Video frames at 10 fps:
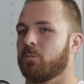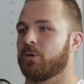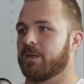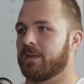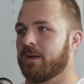
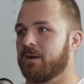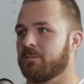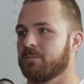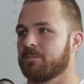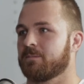pretty
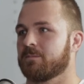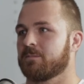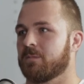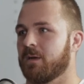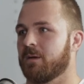calm
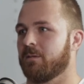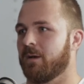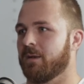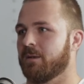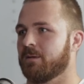
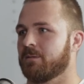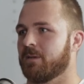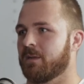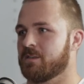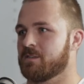
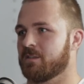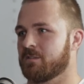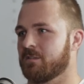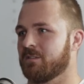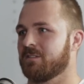and
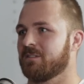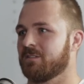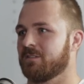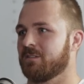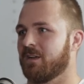consistent
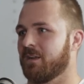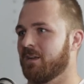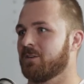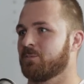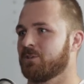
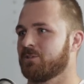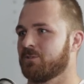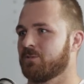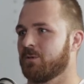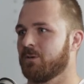under
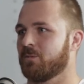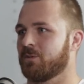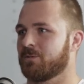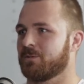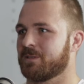pressure as well. I'm
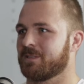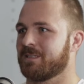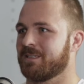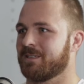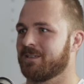not like
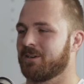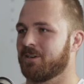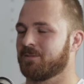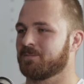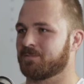I
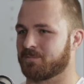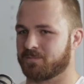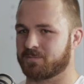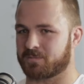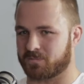don't
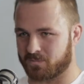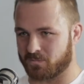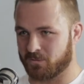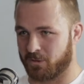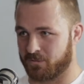
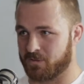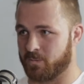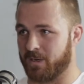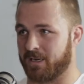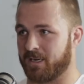often
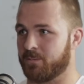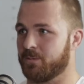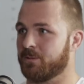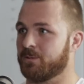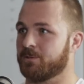spark up
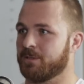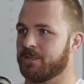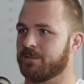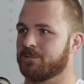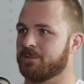or
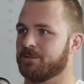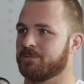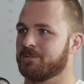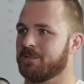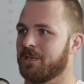yell
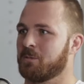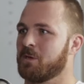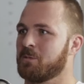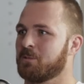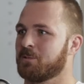at
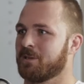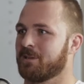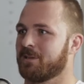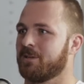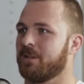people or
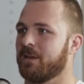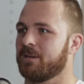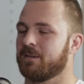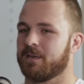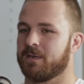anything like that.